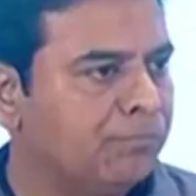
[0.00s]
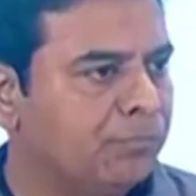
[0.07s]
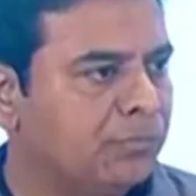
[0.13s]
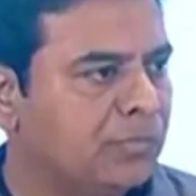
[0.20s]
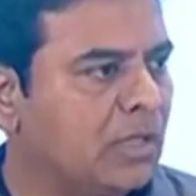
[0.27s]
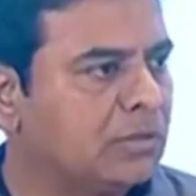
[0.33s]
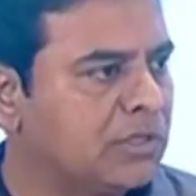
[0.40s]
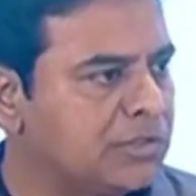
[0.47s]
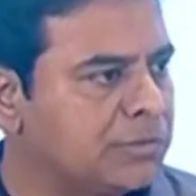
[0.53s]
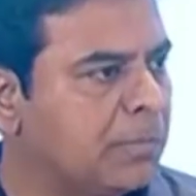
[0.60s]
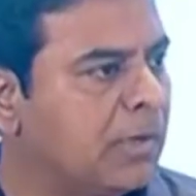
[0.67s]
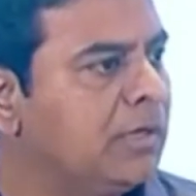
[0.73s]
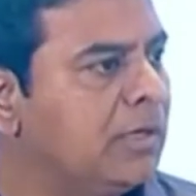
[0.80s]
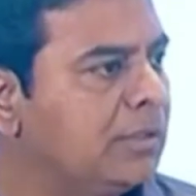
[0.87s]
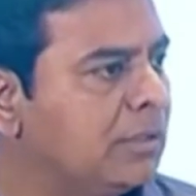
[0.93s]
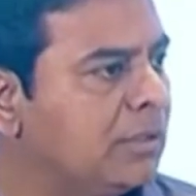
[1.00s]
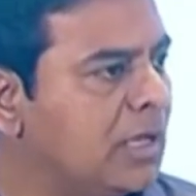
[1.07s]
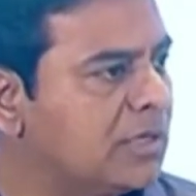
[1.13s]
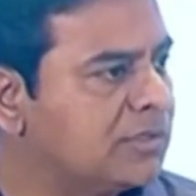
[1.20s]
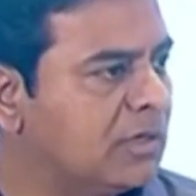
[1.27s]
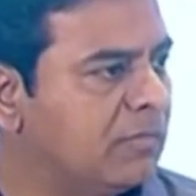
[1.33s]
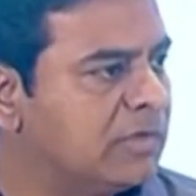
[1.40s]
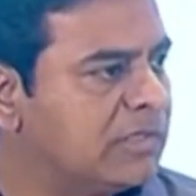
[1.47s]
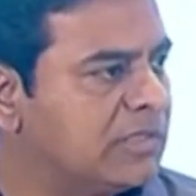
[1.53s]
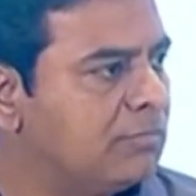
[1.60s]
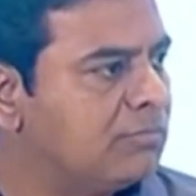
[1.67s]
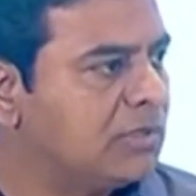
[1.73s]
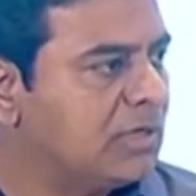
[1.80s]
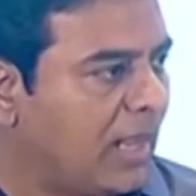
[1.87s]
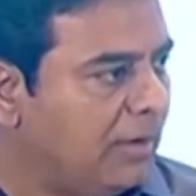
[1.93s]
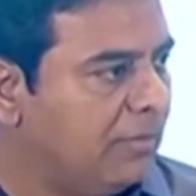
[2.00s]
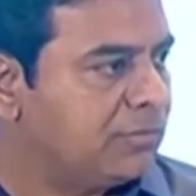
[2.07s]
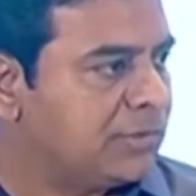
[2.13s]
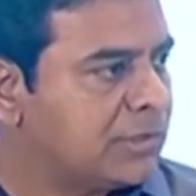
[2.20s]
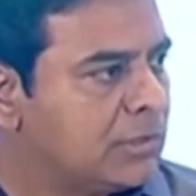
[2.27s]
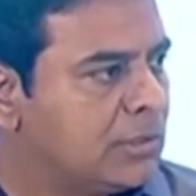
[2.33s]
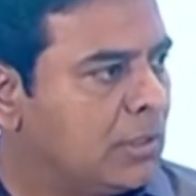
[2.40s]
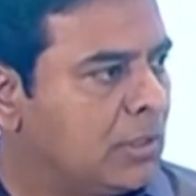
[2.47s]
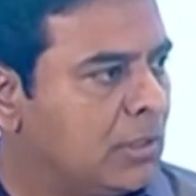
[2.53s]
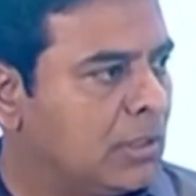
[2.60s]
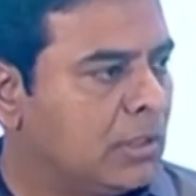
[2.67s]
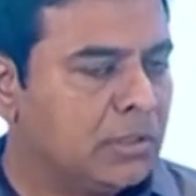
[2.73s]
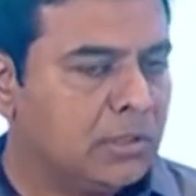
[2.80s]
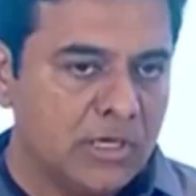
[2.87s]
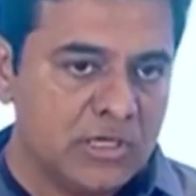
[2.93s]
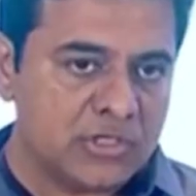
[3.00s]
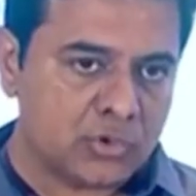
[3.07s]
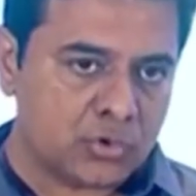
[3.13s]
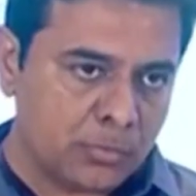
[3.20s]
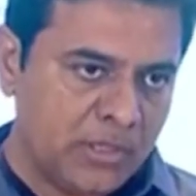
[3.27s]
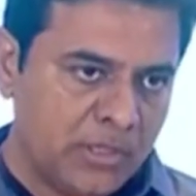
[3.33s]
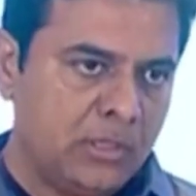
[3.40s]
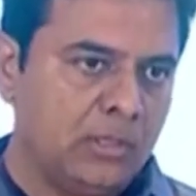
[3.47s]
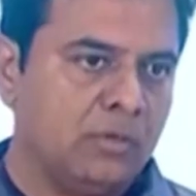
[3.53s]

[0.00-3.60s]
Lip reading: that this brilliant industry which saves lives needs to be